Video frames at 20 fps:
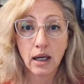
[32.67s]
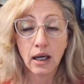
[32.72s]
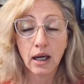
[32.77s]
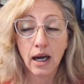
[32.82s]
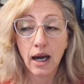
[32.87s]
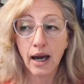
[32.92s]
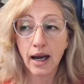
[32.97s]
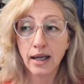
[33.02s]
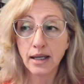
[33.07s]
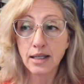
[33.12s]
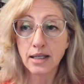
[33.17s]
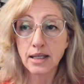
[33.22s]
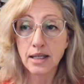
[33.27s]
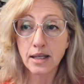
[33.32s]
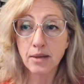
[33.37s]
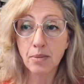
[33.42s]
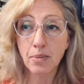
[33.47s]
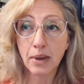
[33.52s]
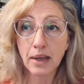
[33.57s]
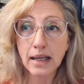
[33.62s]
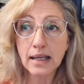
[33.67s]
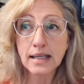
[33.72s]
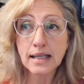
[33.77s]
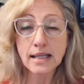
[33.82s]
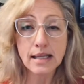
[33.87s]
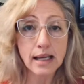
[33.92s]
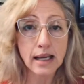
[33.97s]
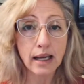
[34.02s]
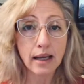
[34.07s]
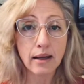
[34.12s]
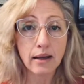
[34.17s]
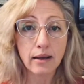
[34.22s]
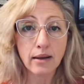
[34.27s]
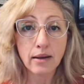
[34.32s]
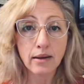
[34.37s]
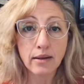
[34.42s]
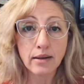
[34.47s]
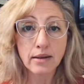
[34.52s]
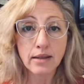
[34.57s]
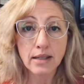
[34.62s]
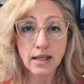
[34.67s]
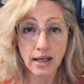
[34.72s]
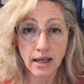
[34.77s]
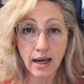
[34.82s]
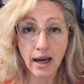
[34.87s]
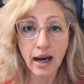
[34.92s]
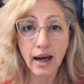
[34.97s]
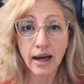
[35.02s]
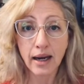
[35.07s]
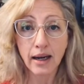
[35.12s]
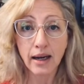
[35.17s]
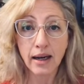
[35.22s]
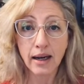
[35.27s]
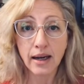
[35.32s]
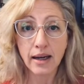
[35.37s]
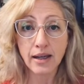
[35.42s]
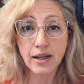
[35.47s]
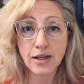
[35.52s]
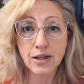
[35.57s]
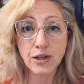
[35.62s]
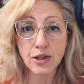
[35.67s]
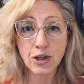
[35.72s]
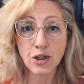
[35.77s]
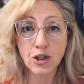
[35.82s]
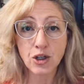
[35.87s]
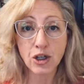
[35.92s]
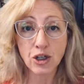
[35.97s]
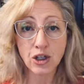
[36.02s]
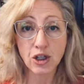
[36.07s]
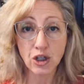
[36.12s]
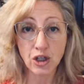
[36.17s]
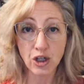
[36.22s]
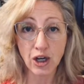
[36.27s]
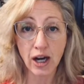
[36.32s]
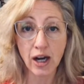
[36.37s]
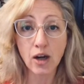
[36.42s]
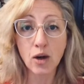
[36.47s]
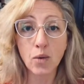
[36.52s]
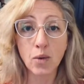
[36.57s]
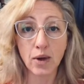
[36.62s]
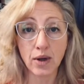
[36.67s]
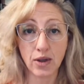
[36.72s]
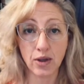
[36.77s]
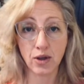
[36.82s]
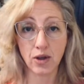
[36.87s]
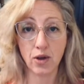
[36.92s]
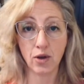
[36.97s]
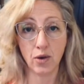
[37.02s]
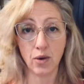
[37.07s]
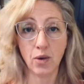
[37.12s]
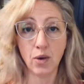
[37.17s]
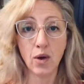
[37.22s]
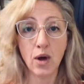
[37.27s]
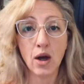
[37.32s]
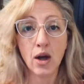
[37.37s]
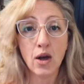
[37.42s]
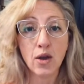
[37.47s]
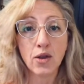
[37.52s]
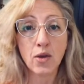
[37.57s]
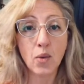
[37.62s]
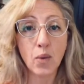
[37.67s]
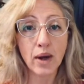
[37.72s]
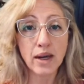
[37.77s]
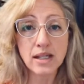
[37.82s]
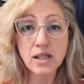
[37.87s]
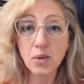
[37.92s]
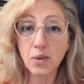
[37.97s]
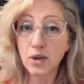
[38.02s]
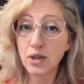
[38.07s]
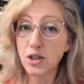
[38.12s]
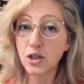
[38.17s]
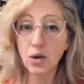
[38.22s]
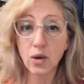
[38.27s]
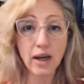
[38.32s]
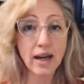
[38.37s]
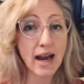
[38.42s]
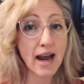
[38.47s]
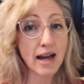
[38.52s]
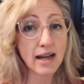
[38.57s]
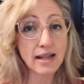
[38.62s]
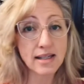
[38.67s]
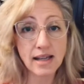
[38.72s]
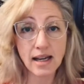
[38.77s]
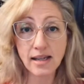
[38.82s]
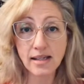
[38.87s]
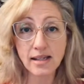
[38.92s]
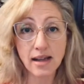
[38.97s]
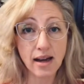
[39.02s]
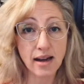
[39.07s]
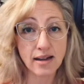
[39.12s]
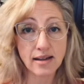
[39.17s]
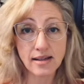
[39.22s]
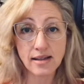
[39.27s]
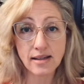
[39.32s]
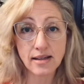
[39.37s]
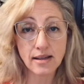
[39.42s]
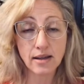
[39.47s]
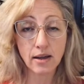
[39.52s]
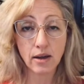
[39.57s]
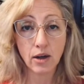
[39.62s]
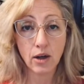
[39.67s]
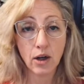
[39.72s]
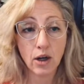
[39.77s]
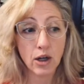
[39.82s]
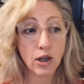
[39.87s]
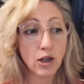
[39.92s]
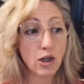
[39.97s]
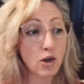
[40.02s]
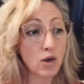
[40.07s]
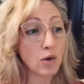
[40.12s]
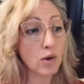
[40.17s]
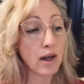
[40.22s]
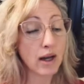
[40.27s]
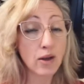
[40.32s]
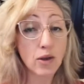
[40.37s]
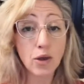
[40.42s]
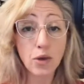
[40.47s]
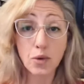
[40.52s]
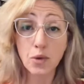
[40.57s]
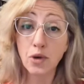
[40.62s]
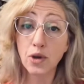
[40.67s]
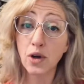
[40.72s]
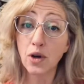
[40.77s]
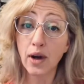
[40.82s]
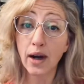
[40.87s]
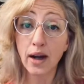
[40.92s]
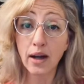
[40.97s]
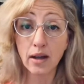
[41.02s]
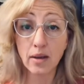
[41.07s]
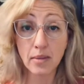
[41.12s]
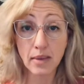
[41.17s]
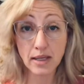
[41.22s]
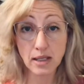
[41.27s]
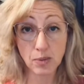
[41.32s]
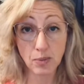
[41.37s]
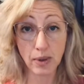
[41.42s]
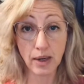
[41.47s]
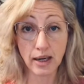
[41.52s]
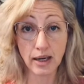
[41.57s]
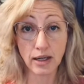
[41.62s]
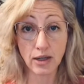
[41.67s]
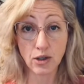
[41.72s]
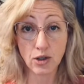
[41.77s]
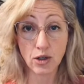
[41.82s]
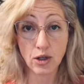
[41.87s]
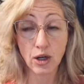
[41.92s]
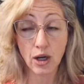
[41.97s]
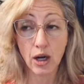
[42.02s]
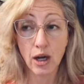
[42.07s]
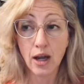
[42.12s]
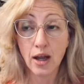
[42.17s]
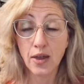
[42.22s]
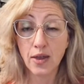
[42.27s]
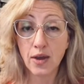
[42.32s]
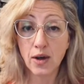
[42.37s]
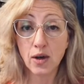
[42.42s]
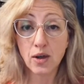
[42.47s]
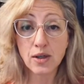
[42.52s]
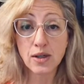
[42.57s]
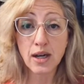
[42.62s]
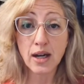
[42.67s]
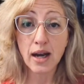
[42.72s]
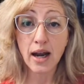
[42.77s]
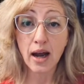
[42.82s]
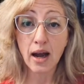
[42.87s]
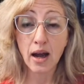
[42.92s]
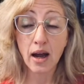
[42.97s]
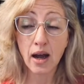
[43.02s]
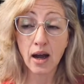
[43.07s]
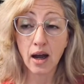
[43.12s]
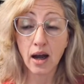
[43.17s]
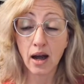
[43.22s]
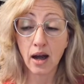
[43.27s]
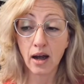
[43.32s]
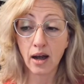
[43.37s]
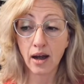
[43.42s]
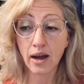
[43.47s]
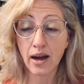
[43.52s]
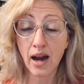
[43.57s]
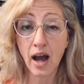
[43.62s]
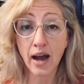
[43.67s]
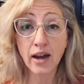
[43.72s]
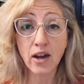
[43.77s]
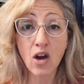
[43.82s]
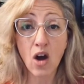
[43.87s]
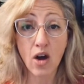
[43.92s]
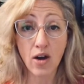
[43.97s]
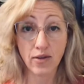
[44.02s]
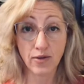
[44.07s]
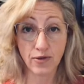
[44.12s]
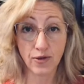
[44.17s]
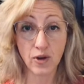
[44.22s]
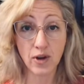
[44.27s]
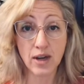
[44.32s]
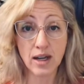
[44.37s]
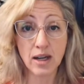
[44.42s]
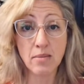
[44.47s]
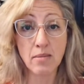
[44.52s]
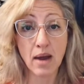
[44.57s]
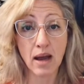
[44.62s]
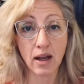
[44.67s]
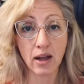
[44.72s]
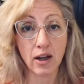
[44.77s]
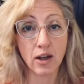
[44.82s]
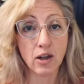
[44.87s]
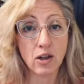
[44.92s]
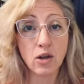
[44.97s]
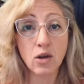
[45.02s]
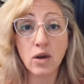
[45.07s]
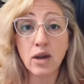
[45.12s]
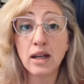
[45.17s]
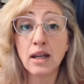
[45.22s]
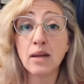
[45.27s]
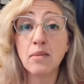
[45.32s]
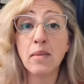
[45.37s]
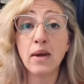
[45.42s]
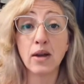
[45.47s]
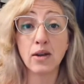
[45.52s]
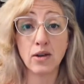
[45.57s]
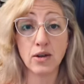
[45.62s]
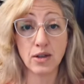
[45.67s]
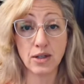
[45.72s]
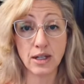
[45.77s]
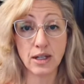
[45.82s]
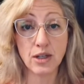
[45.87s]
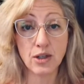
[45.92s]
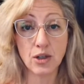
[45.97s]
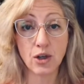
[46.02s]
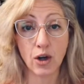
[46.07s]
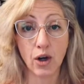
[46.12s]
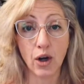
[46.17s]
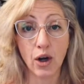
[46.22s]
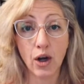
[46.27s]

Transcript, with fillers: And the biggest thing today is to just share with you the ways in which you can access us. You can, through your LMS page, there's an, uh, an icon for emailing. You can email your teacher.